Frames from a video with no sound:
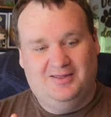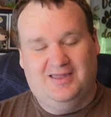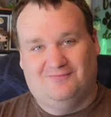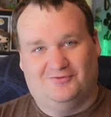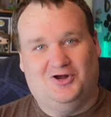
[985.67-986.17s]

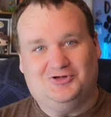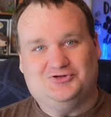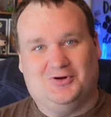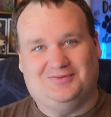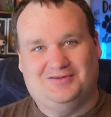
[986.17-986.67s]
if they're all
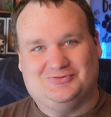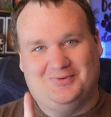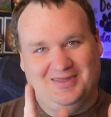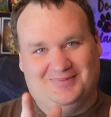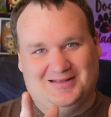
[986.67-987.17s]
short this
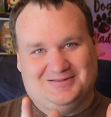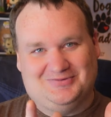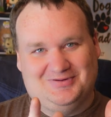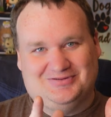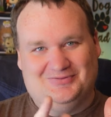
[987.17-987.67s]
week, that's
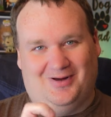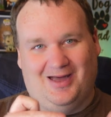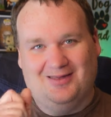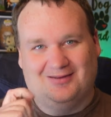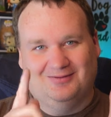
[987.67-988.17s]
the reason why.
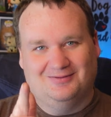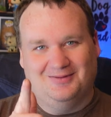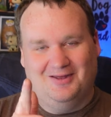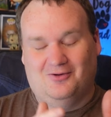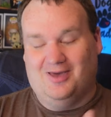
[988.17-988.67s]

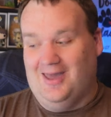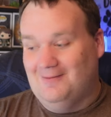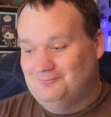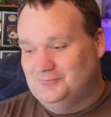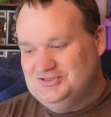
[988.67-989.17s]
Okay,
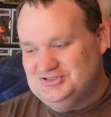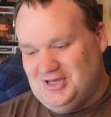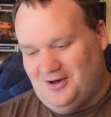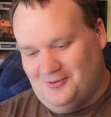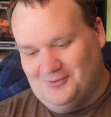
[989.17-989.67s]

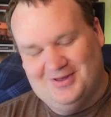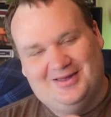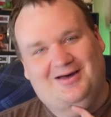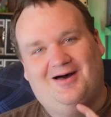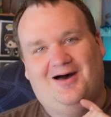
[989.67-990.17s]
so
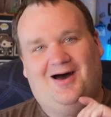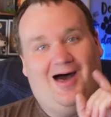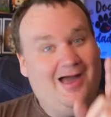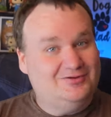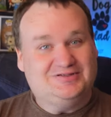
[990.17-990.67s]

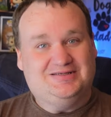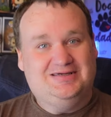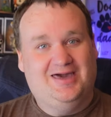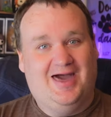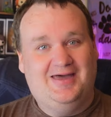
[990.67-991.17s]
I will
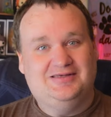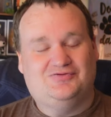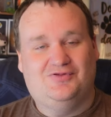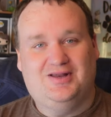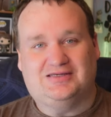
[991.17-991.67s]
see you guys
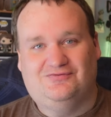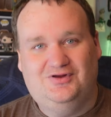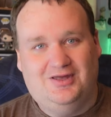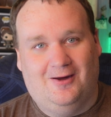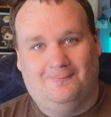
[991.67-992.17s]
for the next
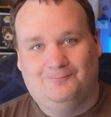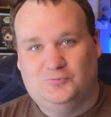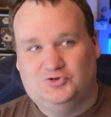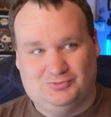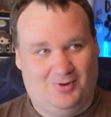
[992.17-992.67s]
video
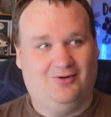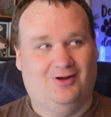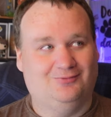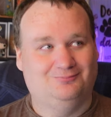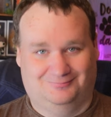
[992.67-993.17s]

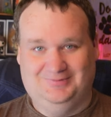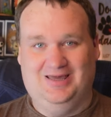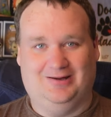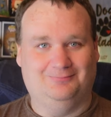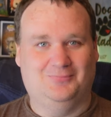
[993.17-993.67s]
tomorrow.
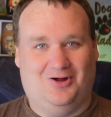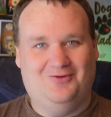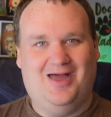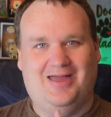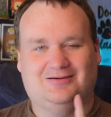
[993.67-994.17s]
Yeah. All
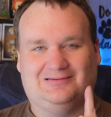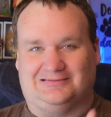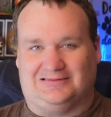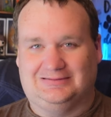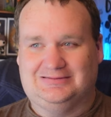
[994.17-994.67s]
right.
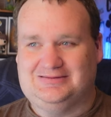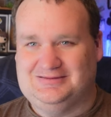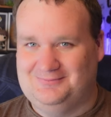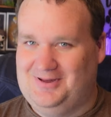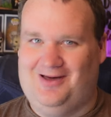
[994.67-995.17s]

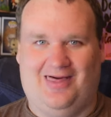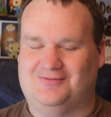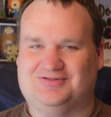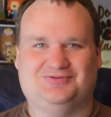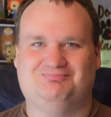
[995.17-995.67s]
Oh, that
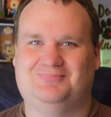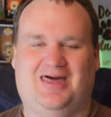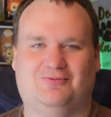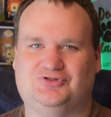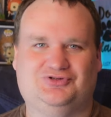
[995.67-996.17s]
was
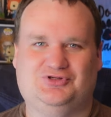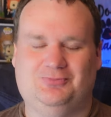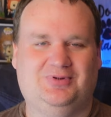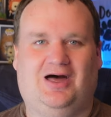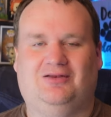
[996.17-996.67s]
that was
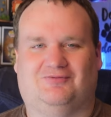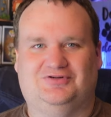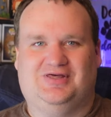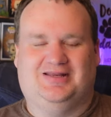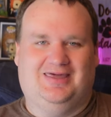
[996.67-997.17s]
stupid. I'll never
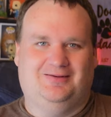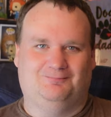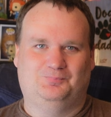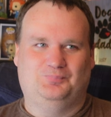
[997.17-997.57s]
do that again.